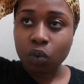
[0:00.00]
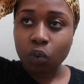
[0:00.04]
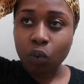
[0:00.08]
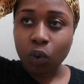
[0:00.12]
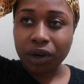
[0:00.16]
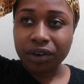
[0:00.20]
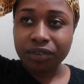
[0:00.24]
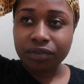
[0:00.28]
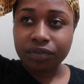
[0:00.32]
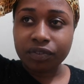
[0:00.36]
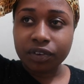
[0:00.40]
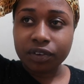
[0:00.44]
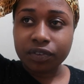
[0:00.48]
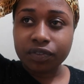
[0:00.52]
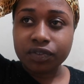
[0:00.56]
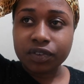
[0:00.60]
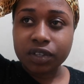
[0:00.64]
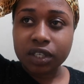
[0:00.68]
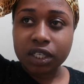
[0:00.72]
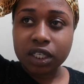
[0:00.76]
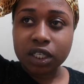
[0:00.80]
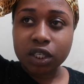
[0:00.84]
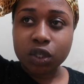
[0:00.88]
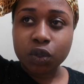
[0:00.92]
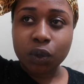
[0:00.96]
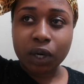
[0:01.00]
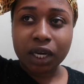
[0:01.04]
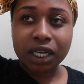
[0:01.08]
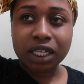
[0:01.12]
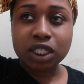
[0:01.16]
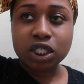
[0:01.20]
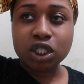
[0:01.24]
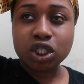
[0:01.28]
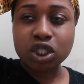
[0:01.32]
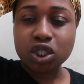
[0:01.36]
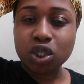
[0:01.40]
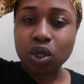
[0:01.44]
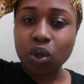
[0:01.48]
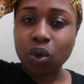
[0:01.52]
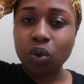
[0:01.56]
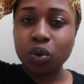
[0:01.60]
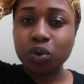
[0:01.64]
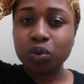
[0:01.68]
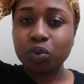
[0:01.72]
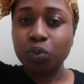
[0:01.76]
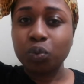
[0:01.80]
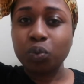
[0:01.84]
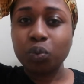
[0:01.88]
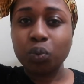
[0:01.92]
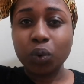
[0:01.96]
150 Credit
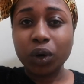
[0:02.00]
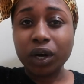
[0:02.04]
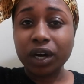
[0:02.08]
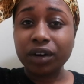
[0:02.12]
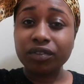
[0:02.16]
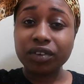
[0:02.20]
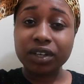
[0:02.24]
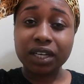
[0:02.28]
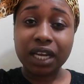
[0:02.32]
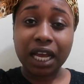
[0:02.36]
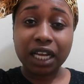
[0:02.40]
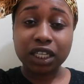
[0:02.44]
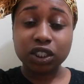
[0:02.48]
Stone, whatever the